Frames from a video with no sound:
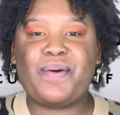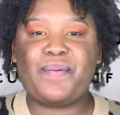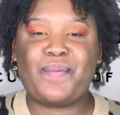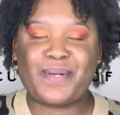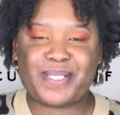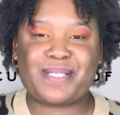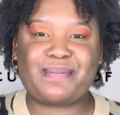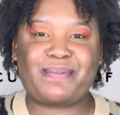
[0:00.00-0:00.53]

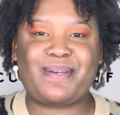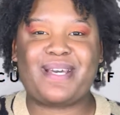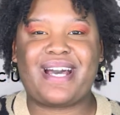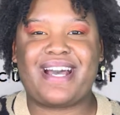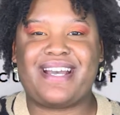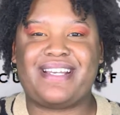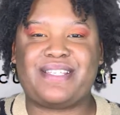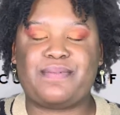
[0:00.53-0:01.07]
What's up, you
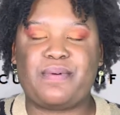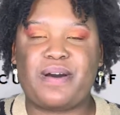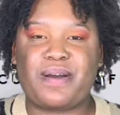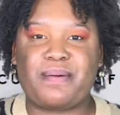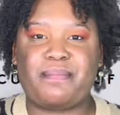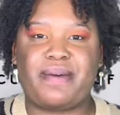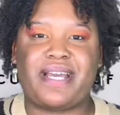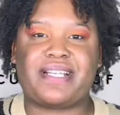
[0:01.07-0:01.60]
guys?
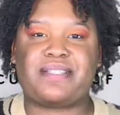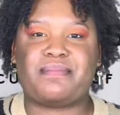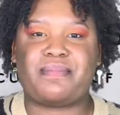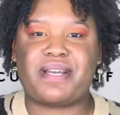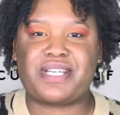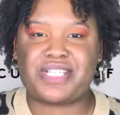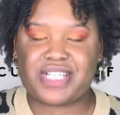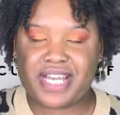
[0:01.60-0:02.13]
Welcome back to
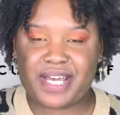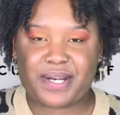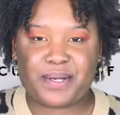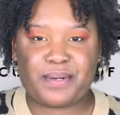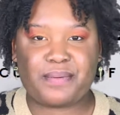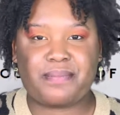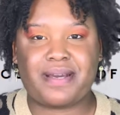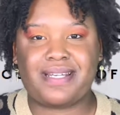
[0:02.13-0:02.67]
my
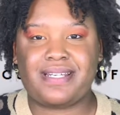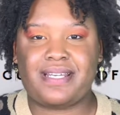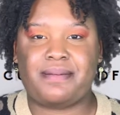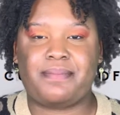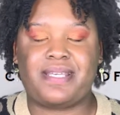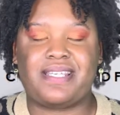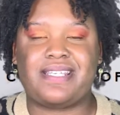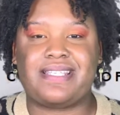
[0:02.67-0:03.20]
channel. My name
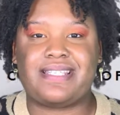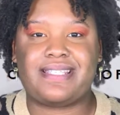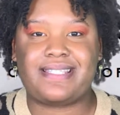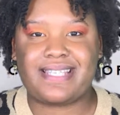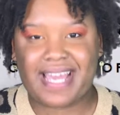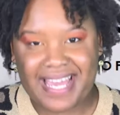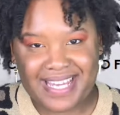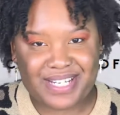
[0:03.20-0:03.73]
is
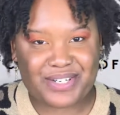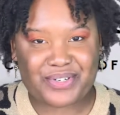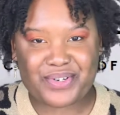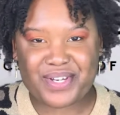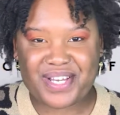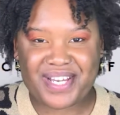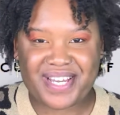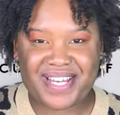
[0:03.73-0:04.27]

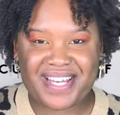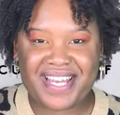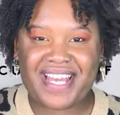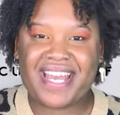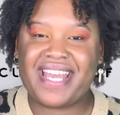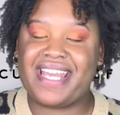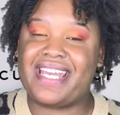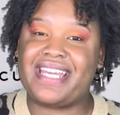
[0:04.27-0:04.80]
Xandra
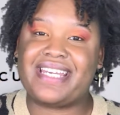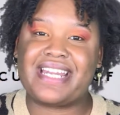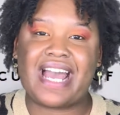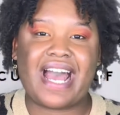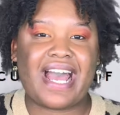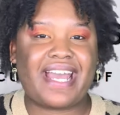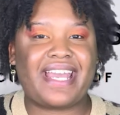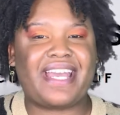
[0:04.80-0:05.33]
and
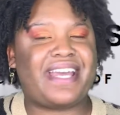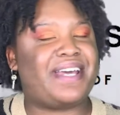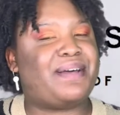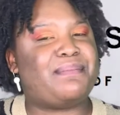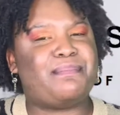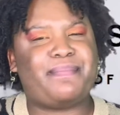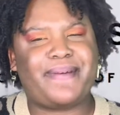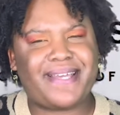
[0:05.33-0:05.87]
I
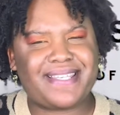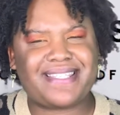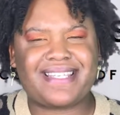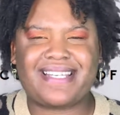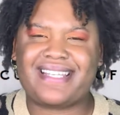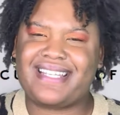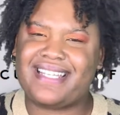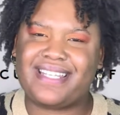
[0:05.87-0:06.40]
am
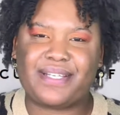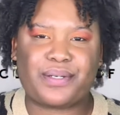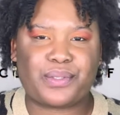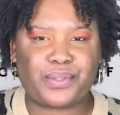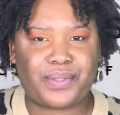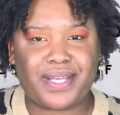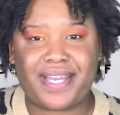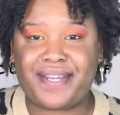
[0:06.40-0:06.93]
basically the
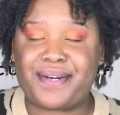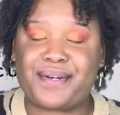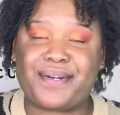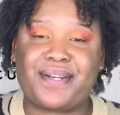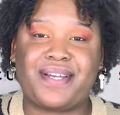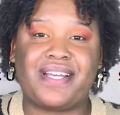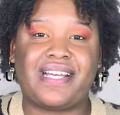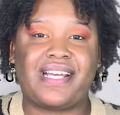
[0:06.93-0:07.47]
creator
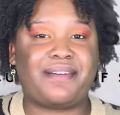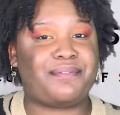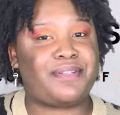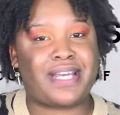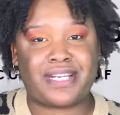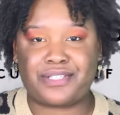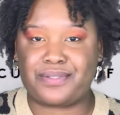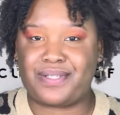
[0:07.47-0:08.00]
of
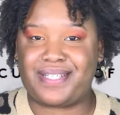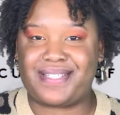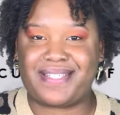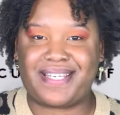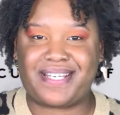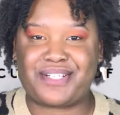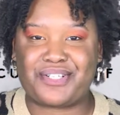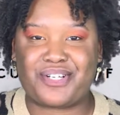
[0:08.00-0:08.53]
Naturally
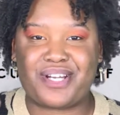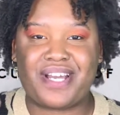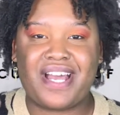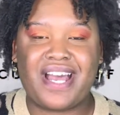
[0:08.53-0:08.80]
Xandra.